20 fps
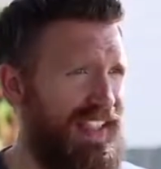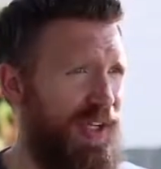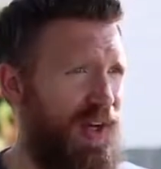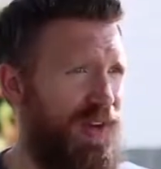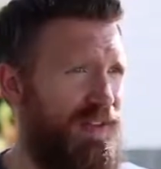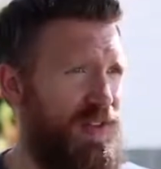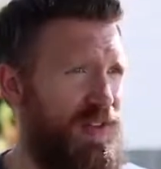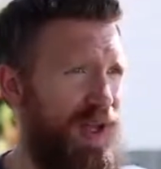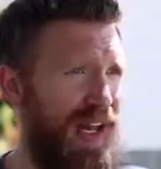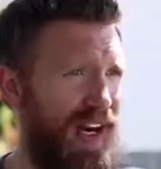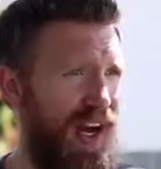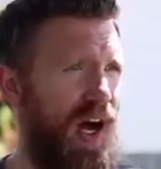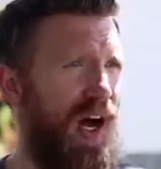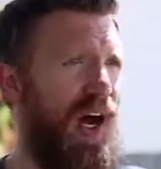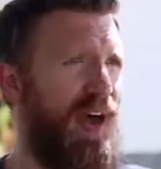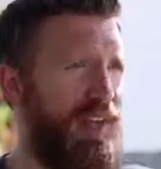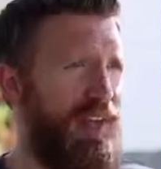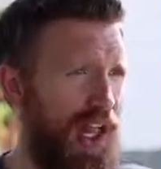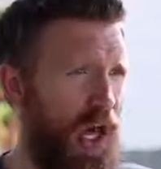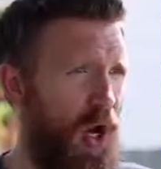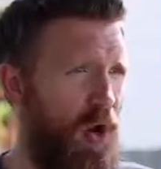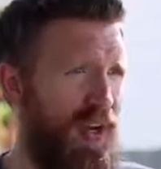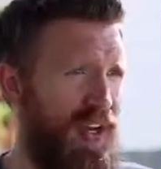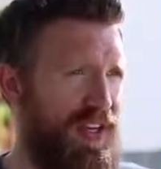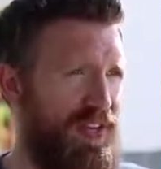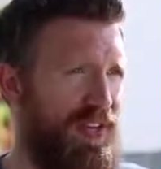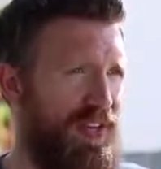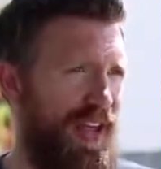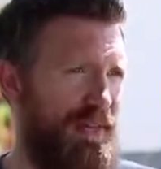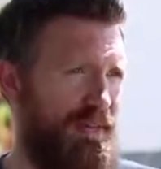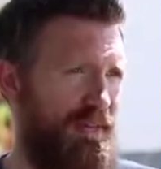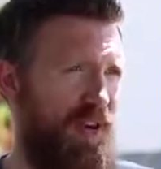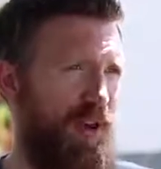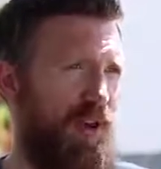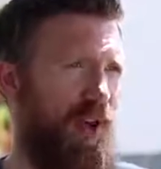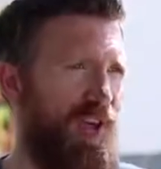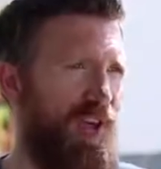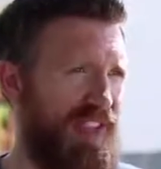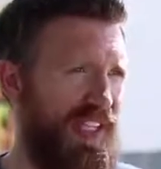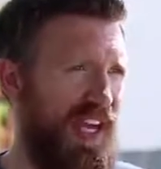So if you get a H U D loan and you get
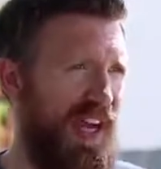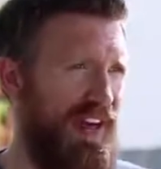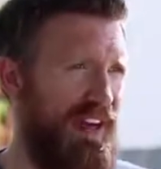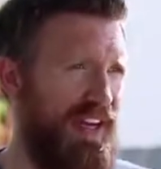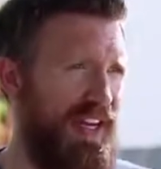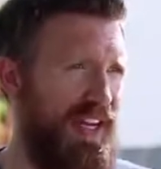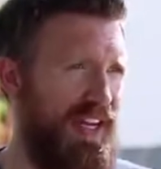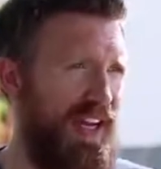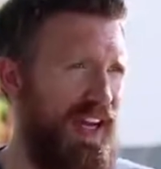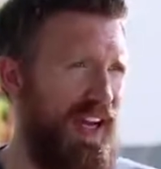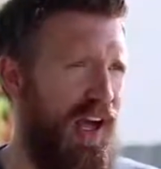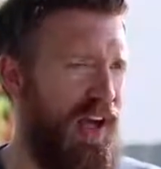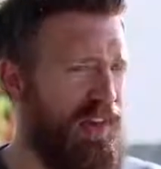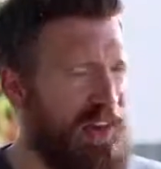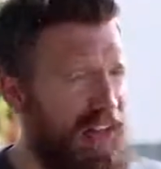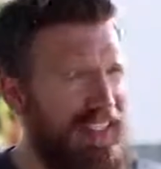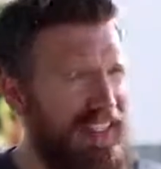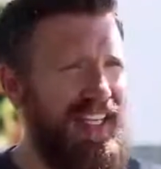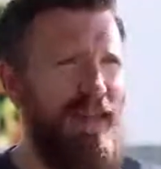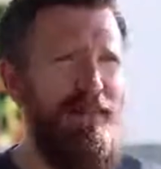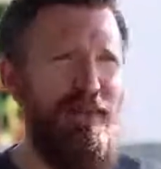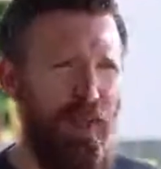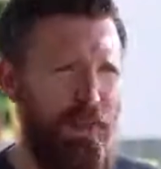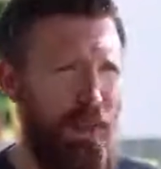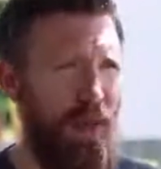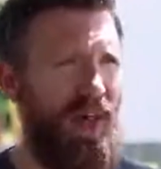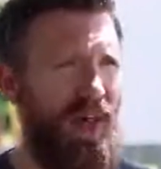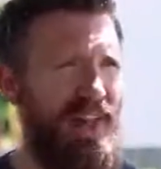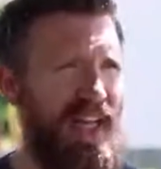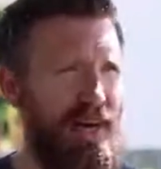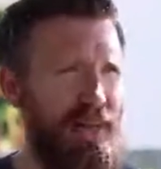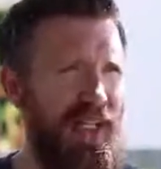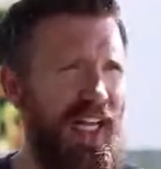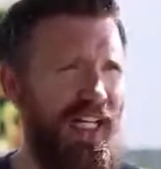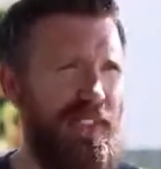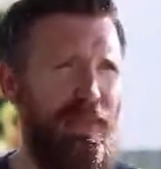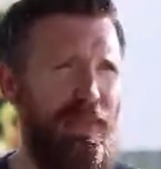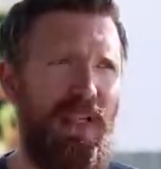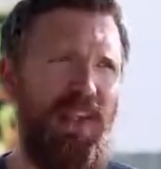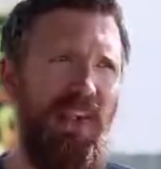foreclosed on, a lot of times they're put on the M L
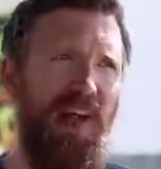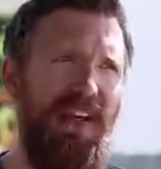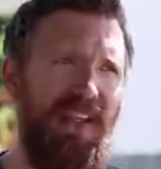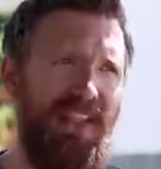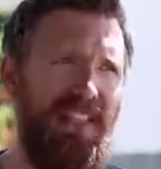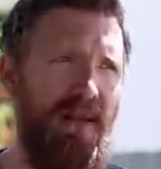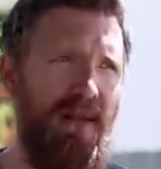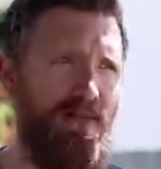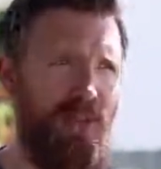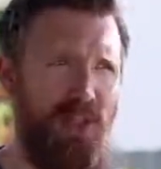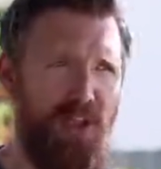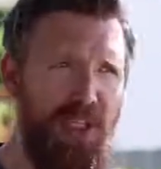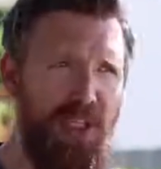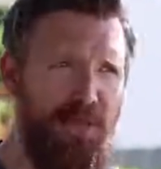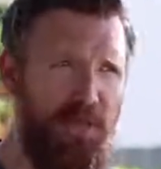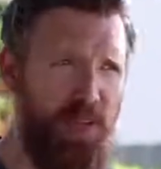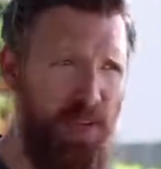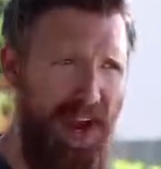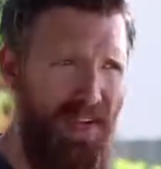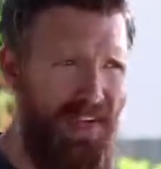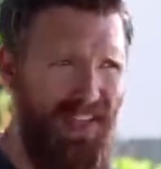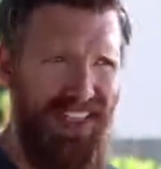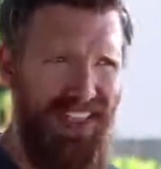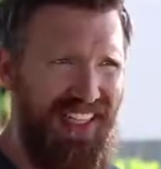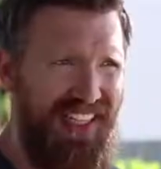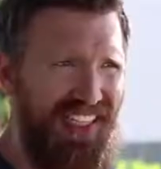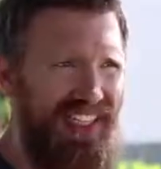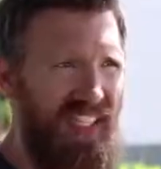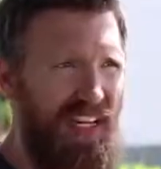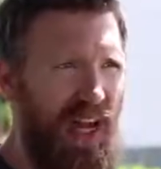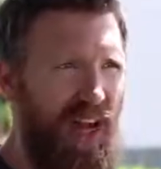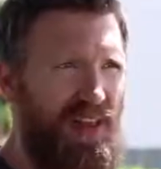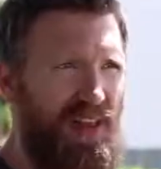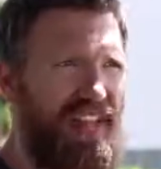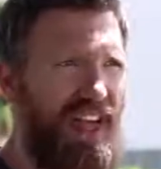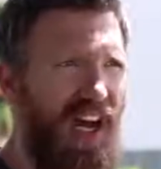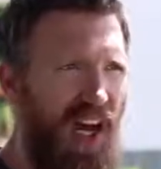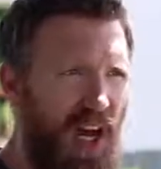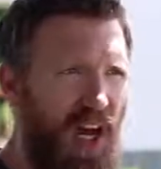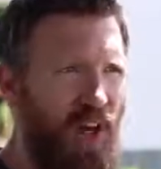S, but a lot of times they're just privately listed on
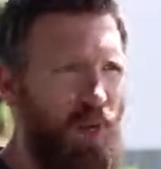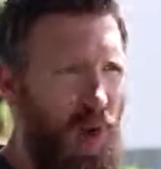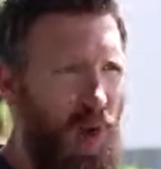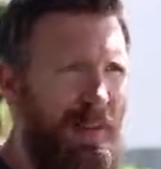the H U D